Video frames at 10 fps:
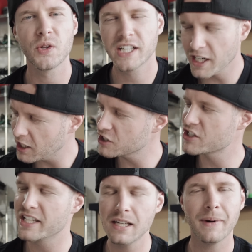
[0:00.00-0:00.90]
the color
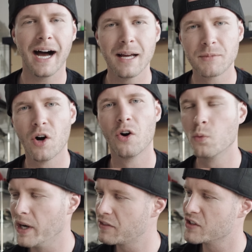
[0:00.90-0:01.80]
scheme I'm going
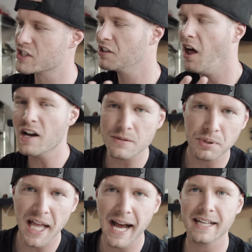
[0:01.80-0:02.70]
with is gloss
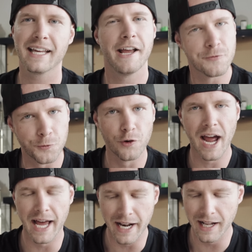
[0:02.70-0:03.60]
black and
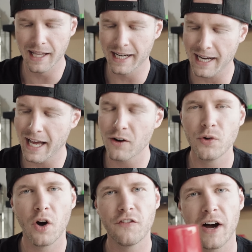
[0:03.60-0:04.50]
red. Like, I don't
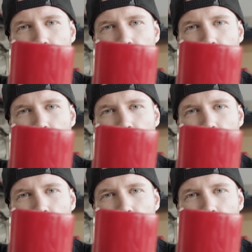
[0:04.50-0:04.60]
know if I